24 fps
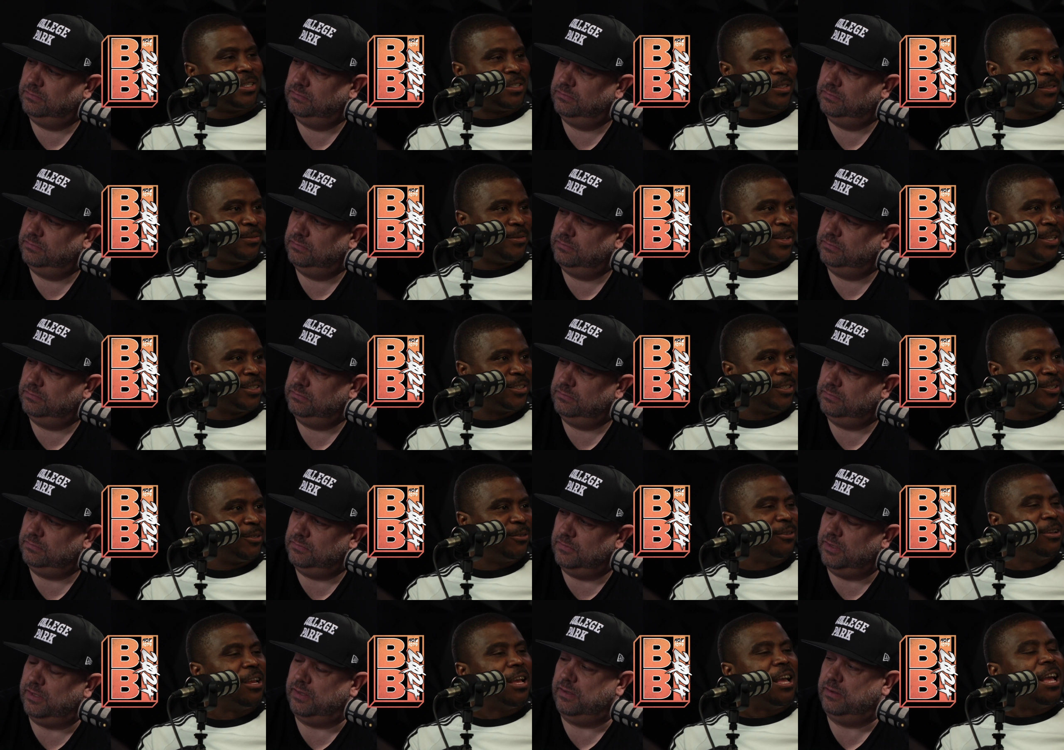Speaker 1: Essence
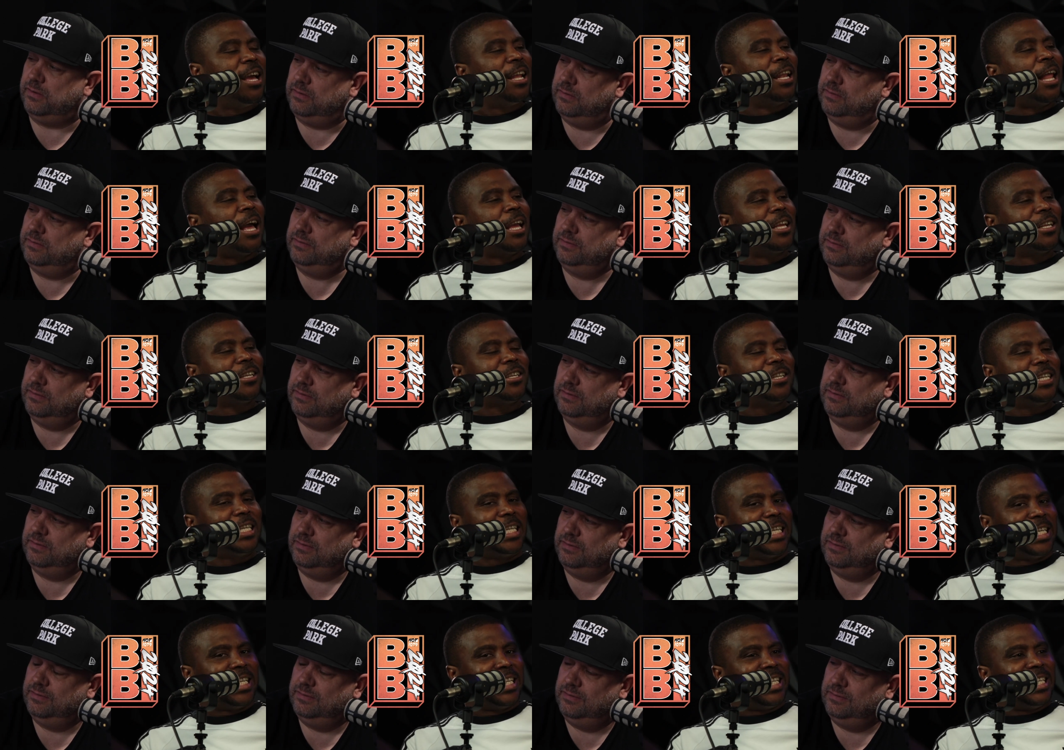Fest too. Yeah. Like
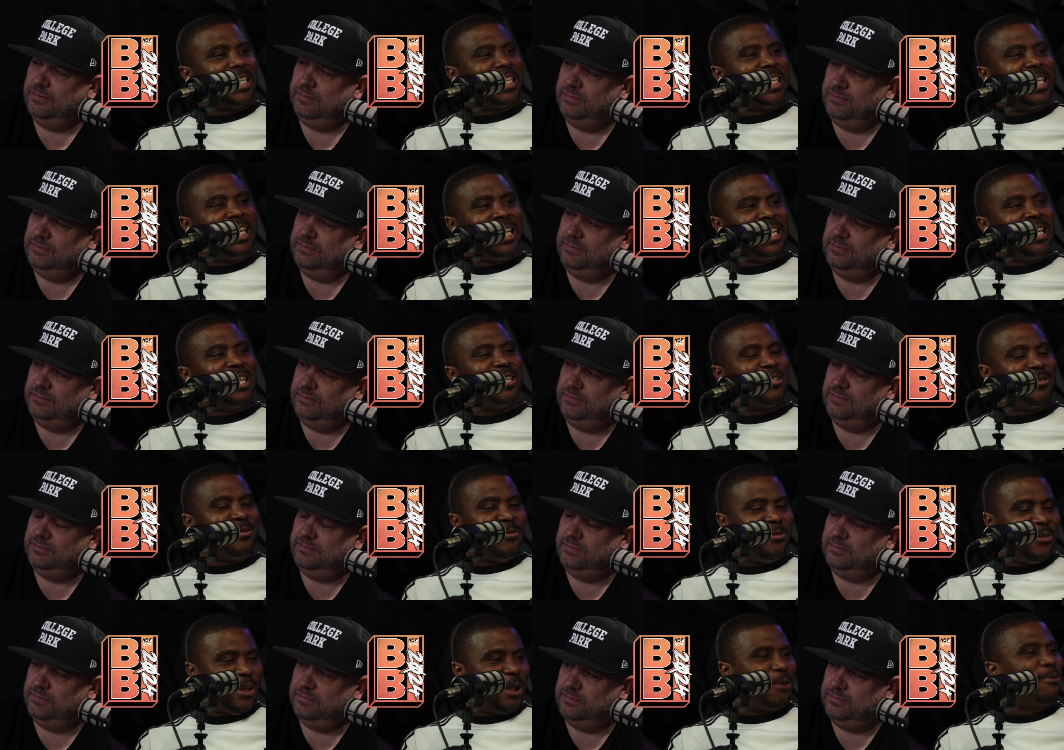he
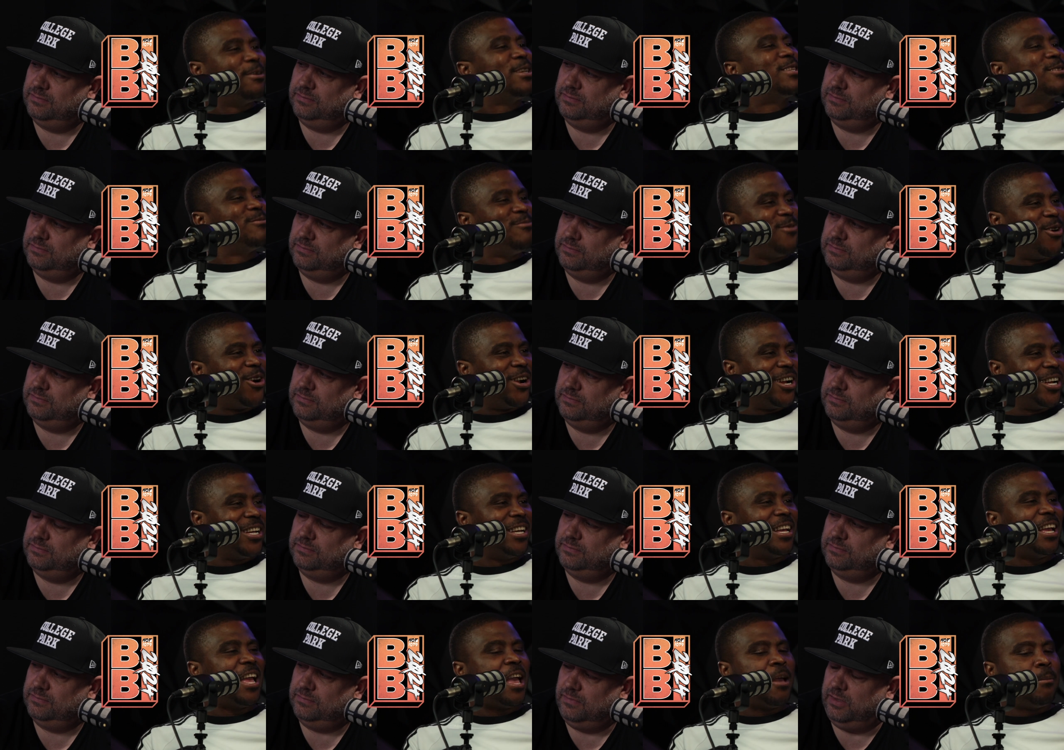is very
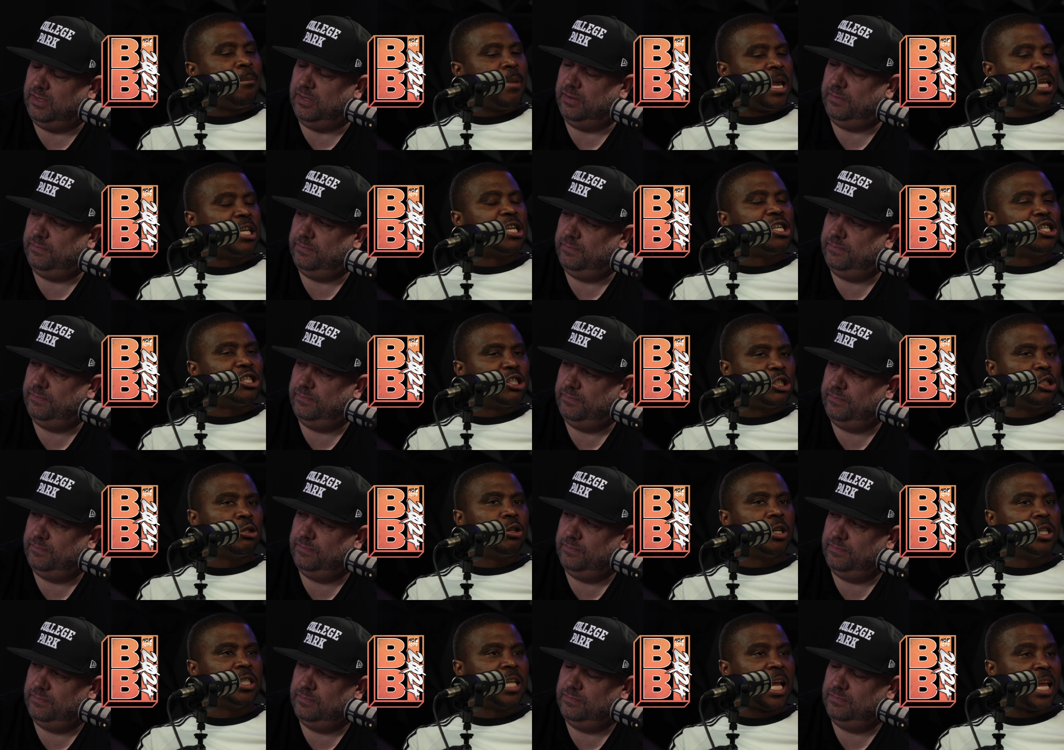smart at yeah. making
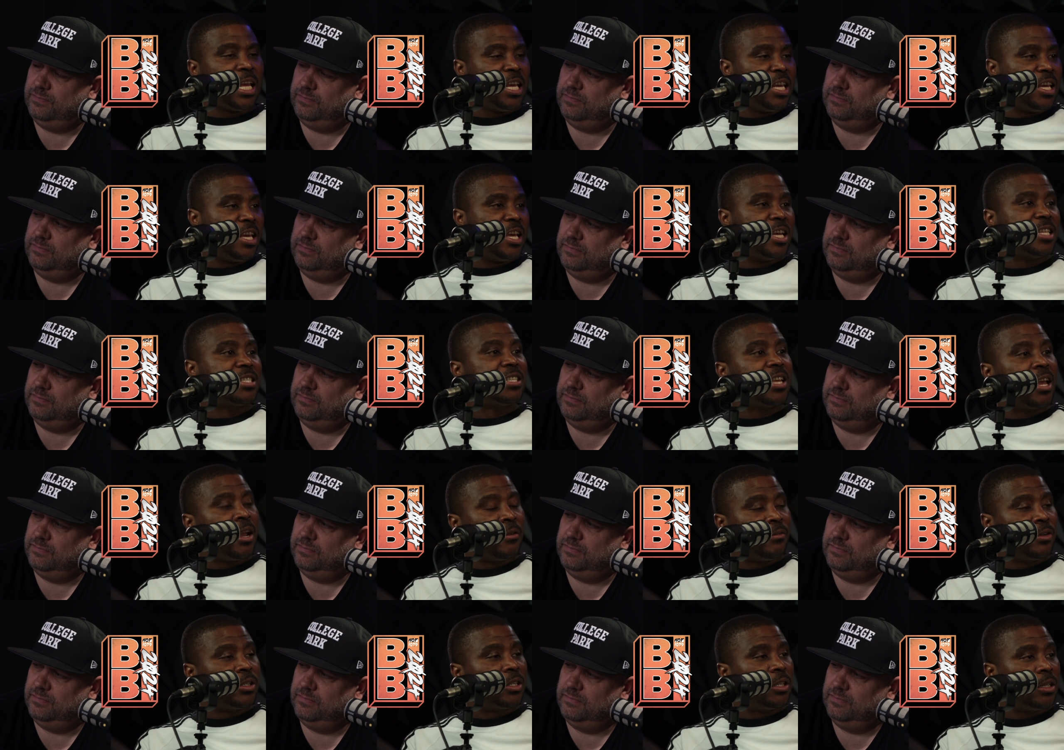sure that he
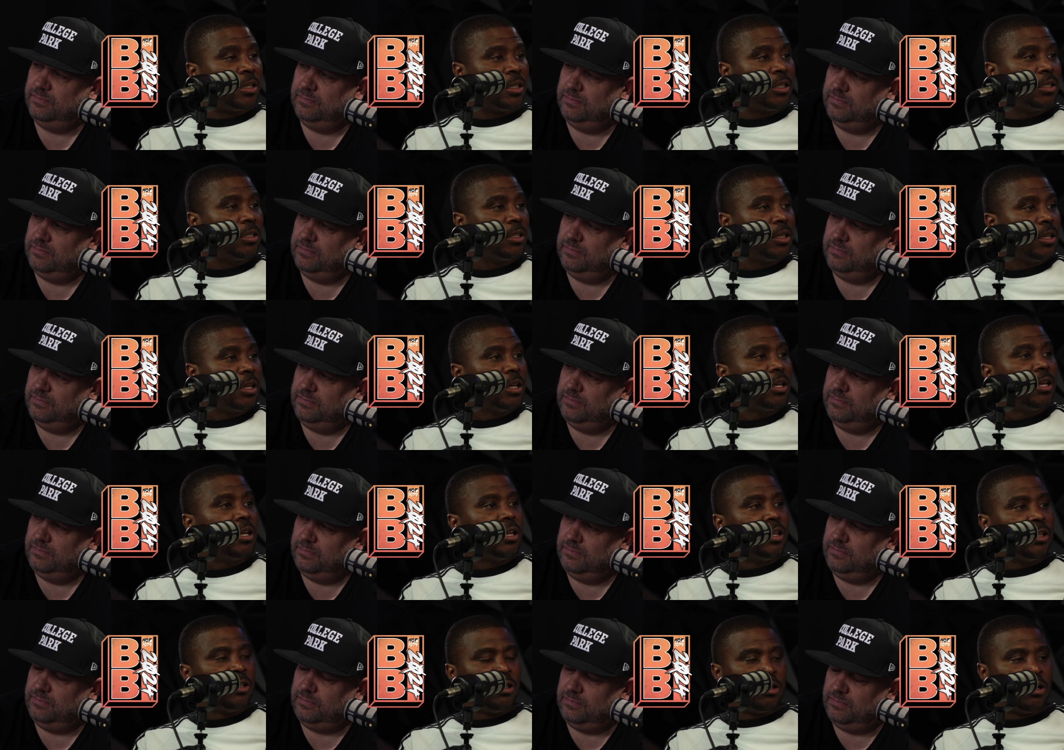hits everything,
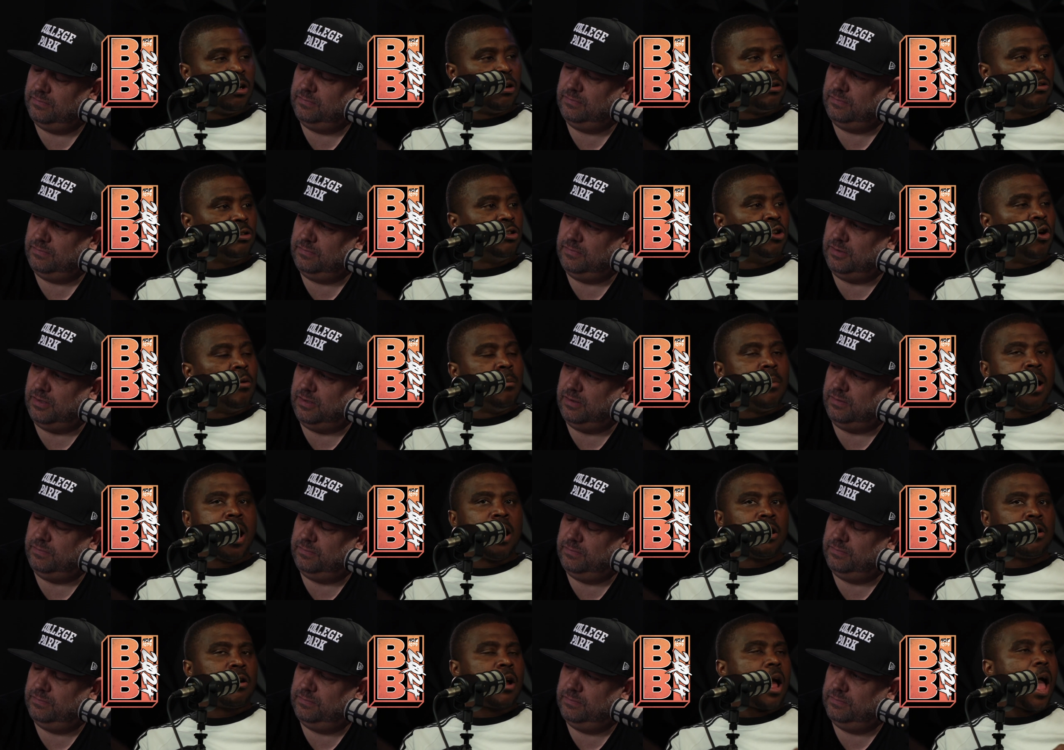you know, no
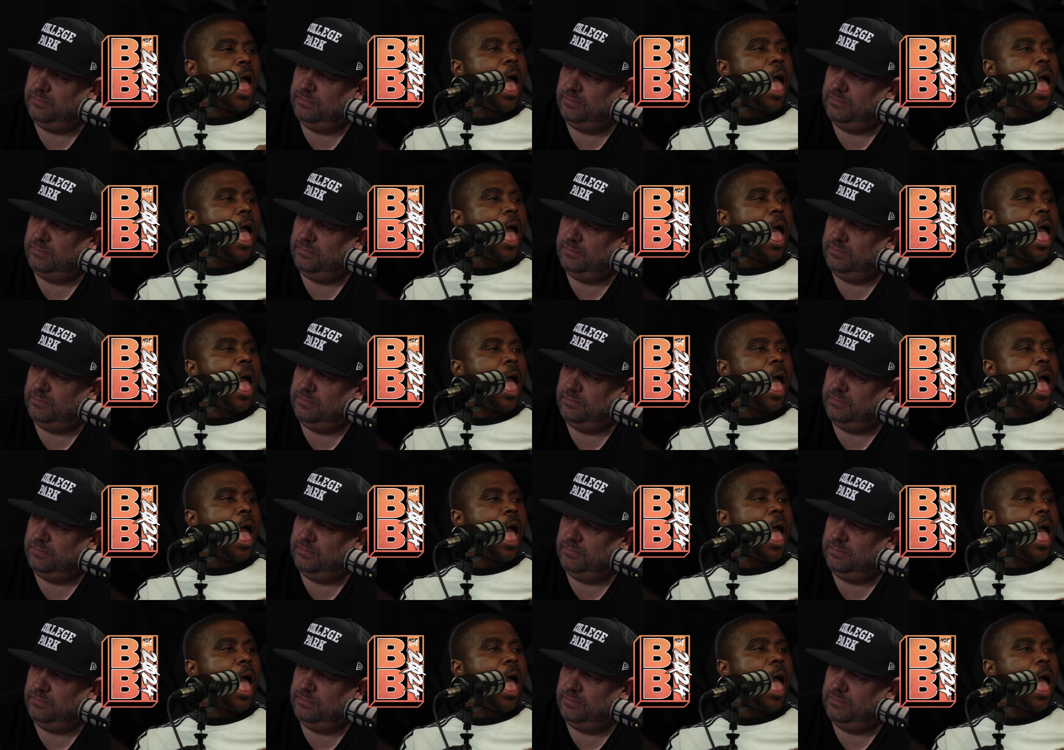matter